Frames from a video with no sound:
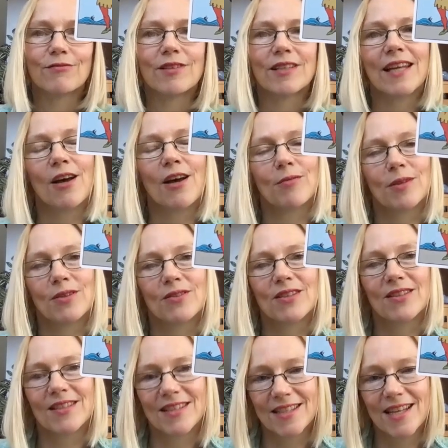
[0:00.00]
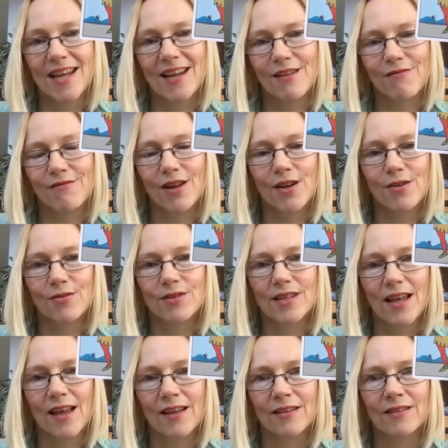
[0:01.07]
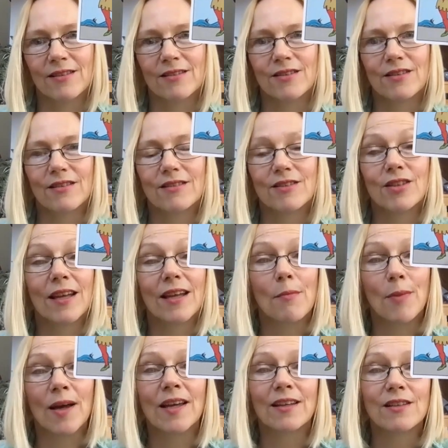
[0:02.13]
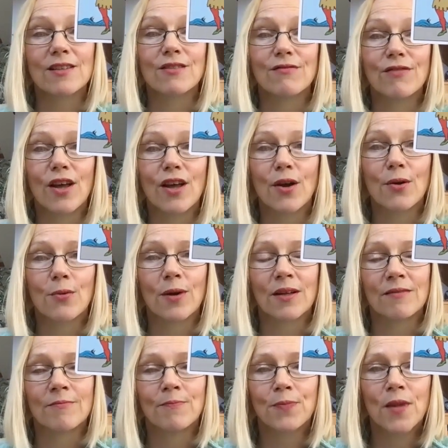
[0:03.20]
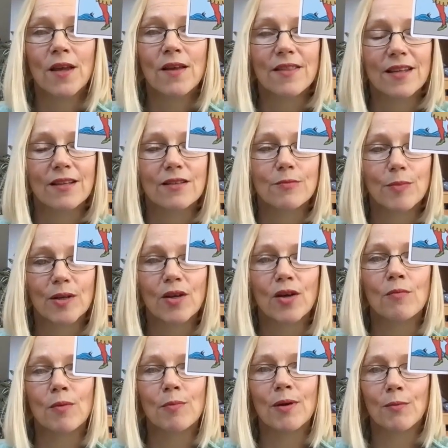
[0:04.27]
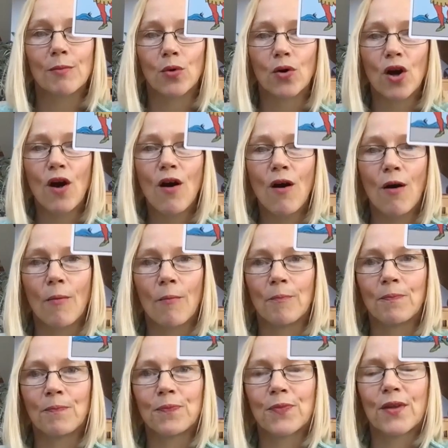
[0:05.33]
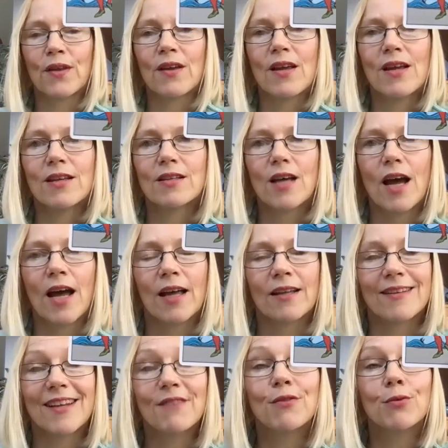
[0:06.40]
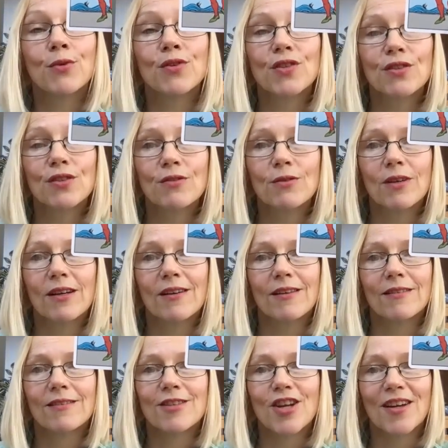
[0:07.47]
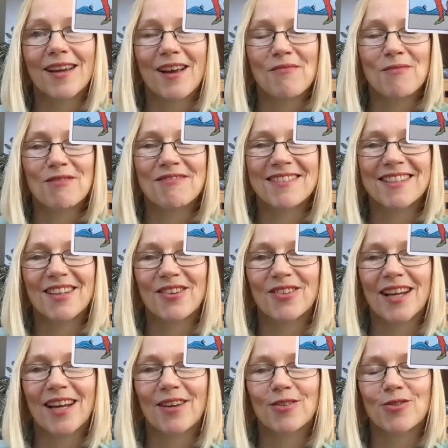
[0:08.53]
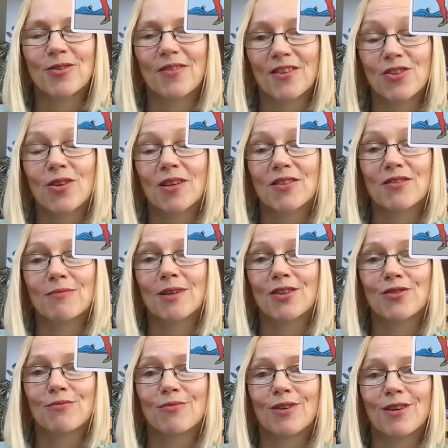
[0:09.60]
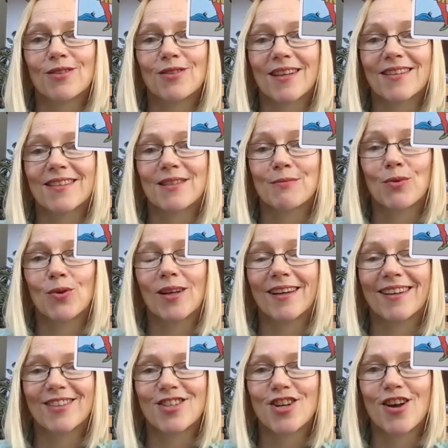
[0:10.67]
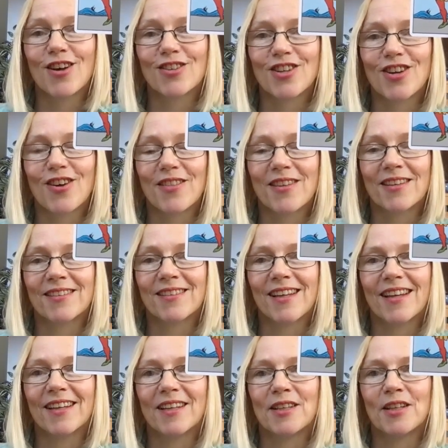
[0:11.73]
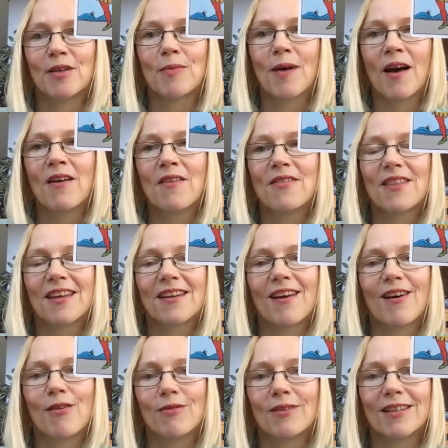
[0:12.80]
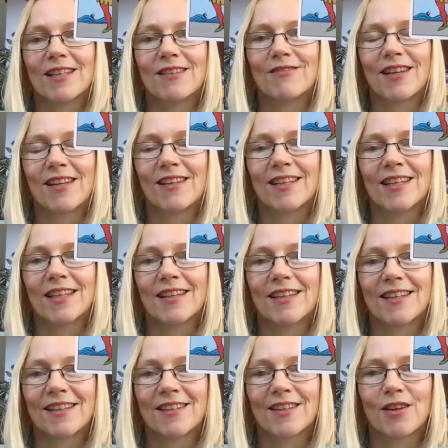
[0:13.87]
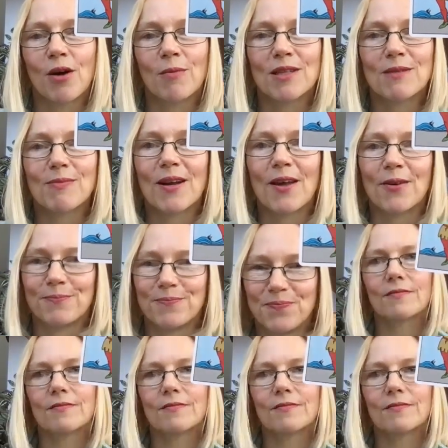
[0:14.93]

will really help you to stay afloat and to get back into flow when things become a bit more calm. And if you want to check out my video on how the transformation process is more like a cha-cha than a linear path, then I will leave a link in the comments below.